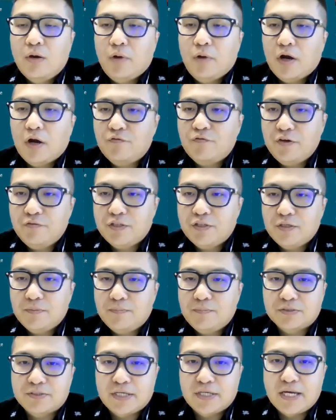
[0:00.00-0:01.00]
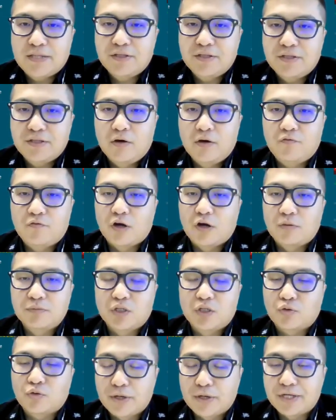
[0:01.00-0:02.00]
while 50%
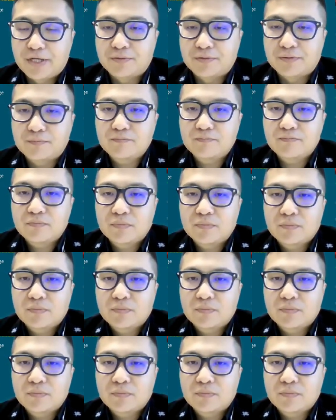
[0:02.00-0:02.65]
from the grid.